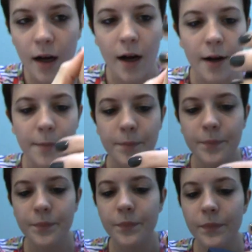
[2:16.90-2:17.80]

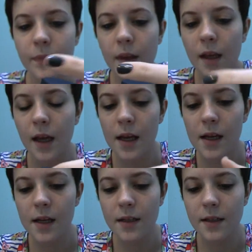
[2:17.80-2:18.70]

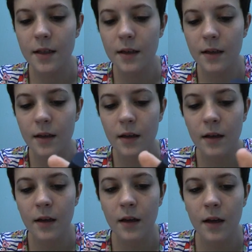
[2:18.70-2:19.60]
And
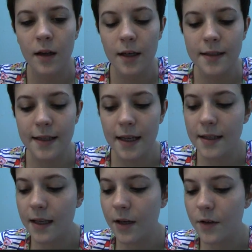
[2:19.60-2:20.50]
it
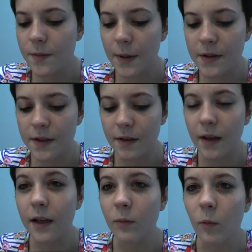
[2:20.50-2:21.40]
says that you're supposed to
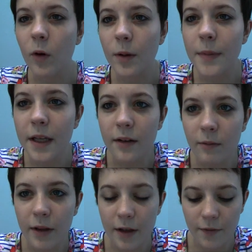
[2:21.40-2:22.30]
like warm it
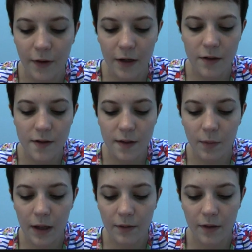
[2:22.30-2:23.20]
with your fingers and
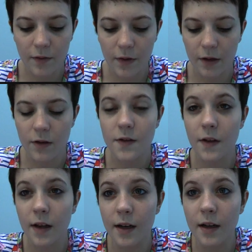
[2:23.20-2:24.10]
apply it with your fingers
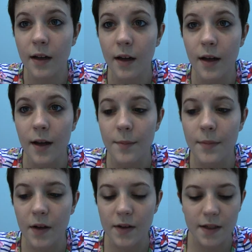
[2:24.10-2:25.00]
so that it
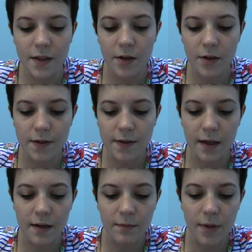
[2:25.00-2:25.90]
melts into your
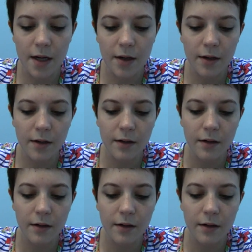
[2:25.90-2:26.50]
skin better.